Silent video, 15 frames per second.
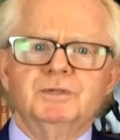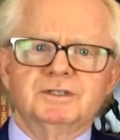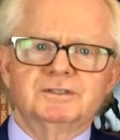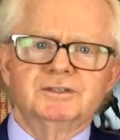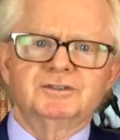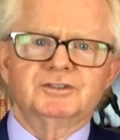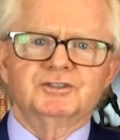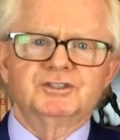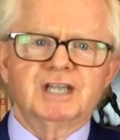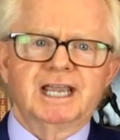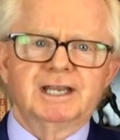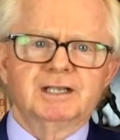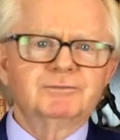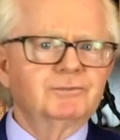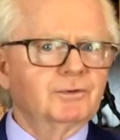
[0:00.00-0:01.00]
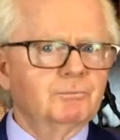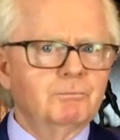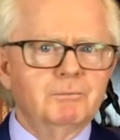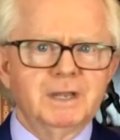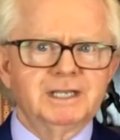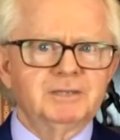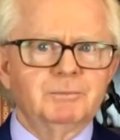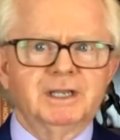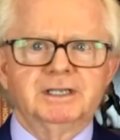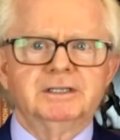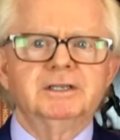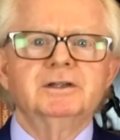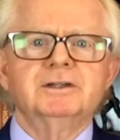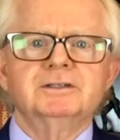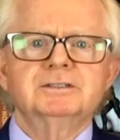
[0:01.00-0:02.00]
business in China for many, many
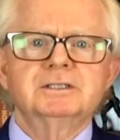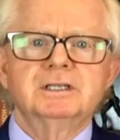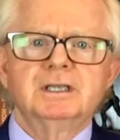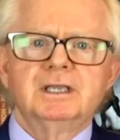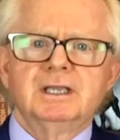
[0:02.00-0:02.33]
years,